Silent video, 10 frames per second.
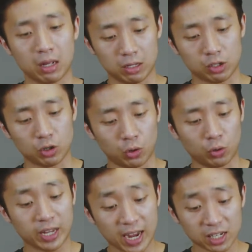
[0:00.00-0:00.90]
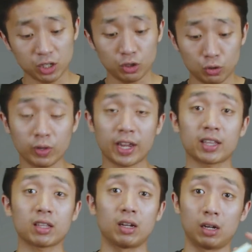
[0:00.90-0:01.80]
So yes, you do
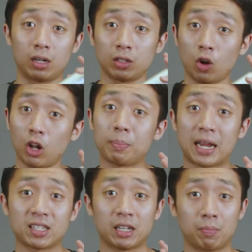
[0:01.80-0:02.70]
get an all plastic